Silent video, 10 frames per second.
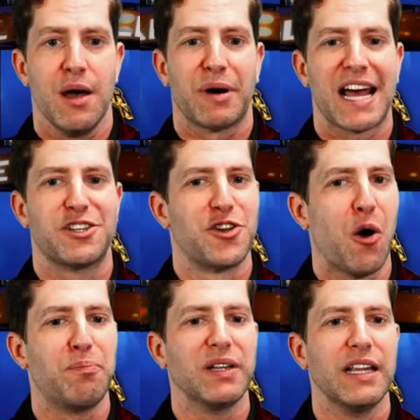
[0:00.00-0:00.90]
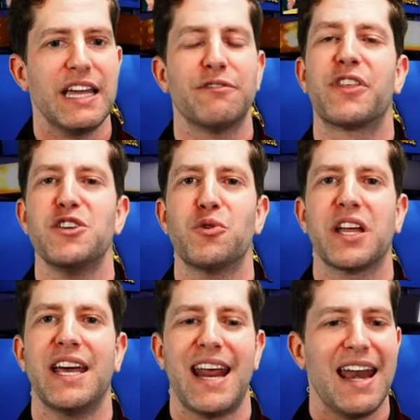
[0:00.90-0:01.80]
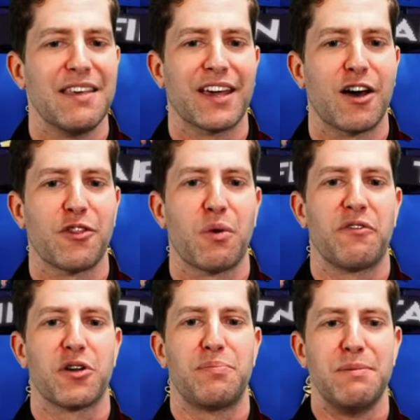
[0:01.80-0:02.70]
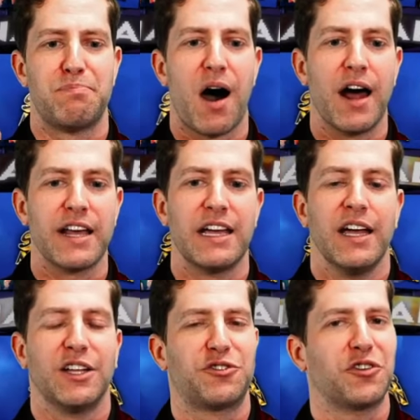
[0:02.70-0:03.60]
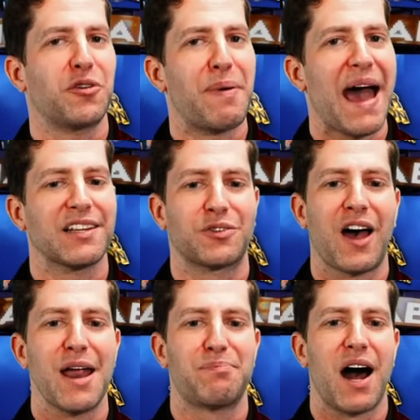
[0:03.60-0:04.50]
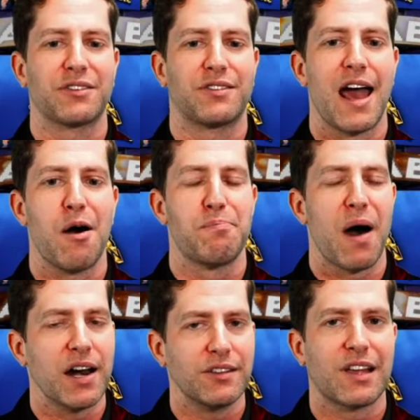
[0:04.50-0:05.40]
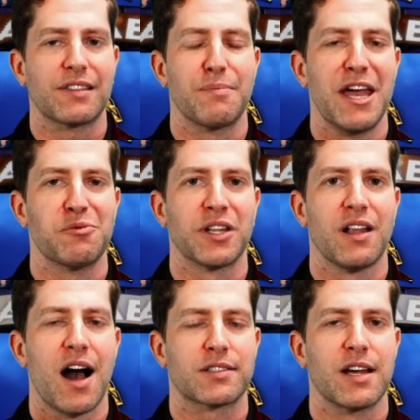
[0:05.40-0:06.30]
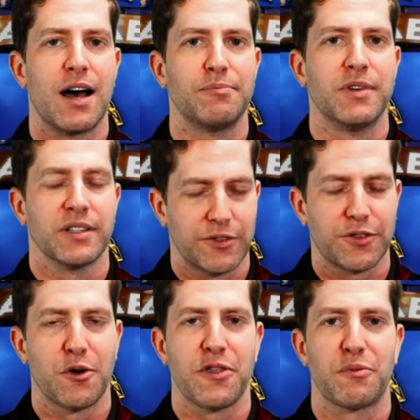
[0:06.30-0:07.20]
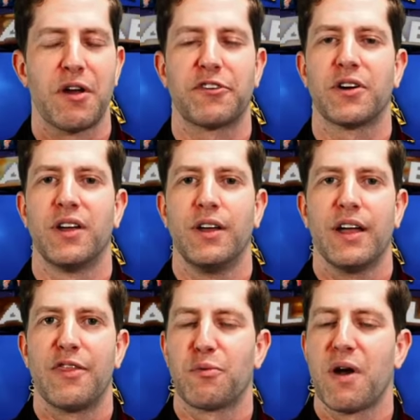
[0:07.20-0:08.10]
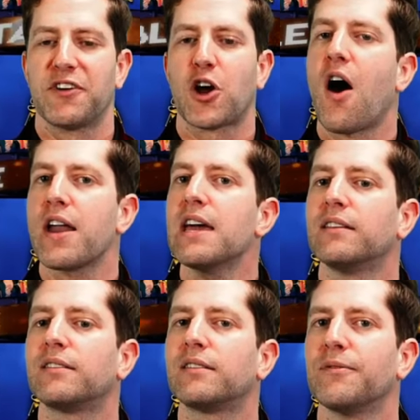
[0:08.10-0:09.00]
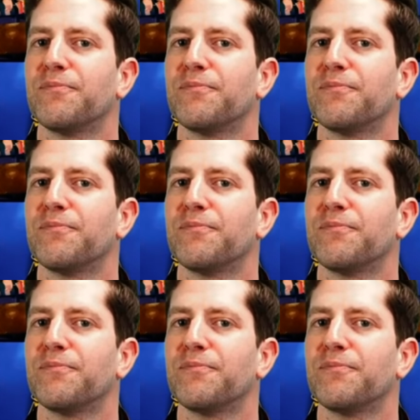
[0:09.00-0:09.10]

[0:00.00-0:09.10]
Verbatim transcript: but I don't believe that you can hit anything on the river to beat Bonnie. It's just a battle of side pots now. Bonnie's got the main one locked up. Let's go to the river. And the river card is